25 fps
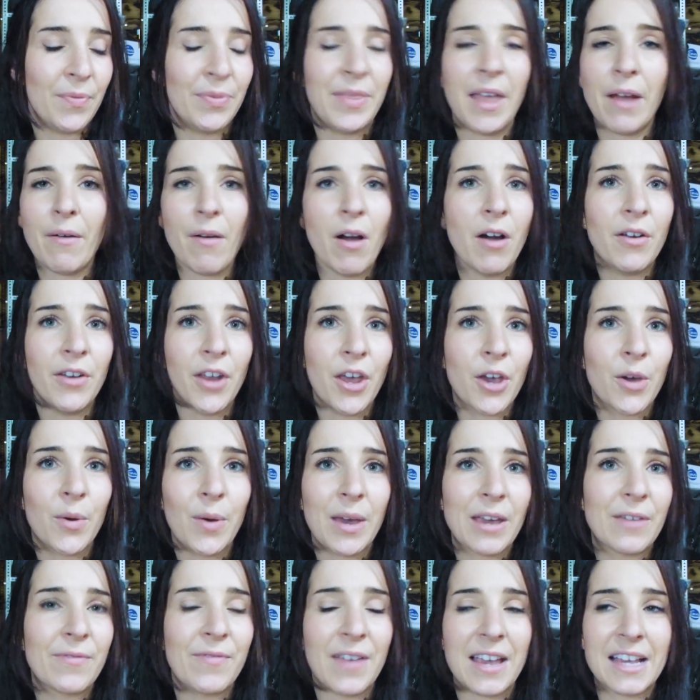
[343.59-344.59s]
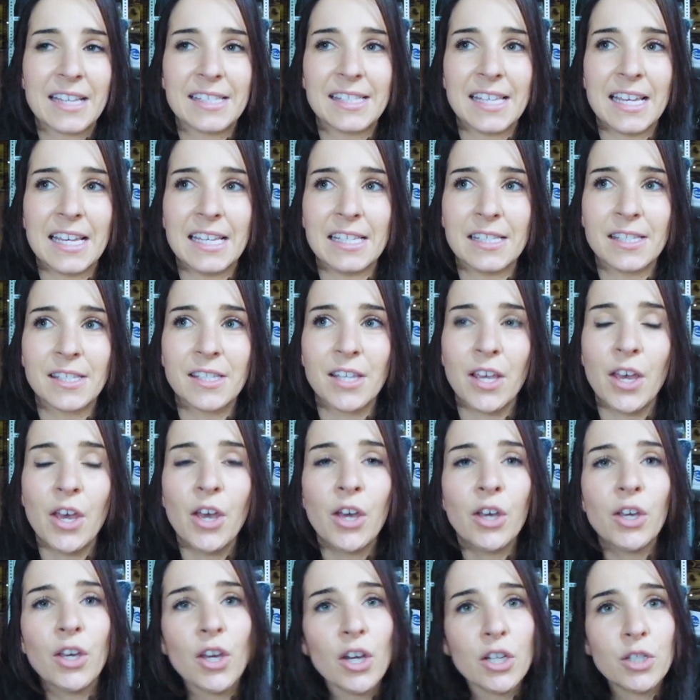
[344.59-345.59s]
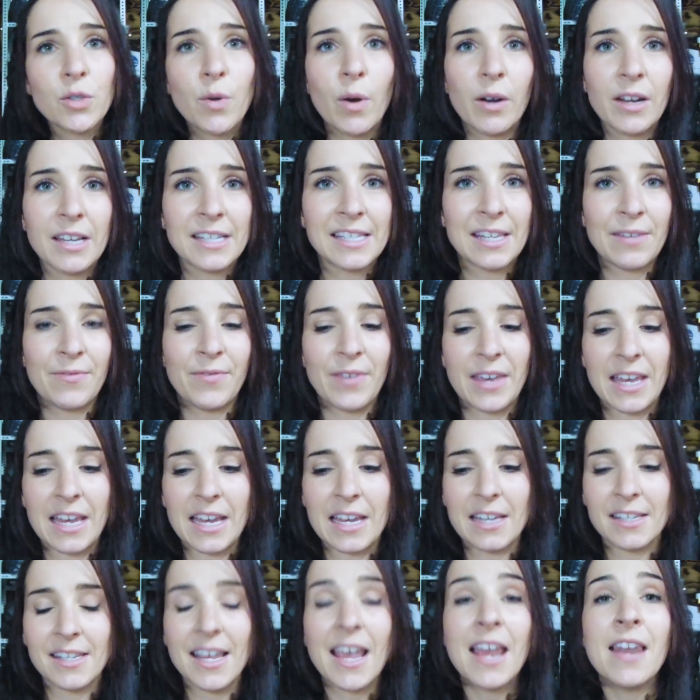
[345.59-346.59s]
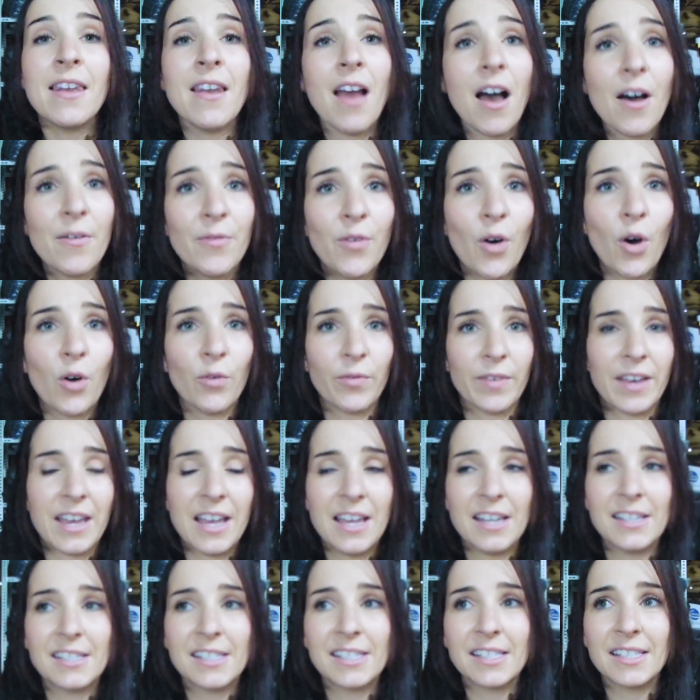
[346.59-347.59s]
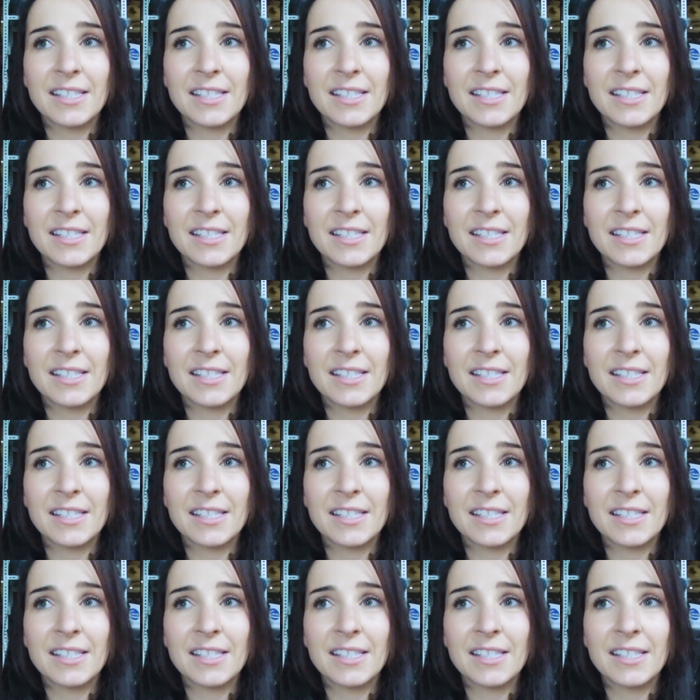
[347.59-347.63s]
There are no quick fixes. Good quality feed, enough of it,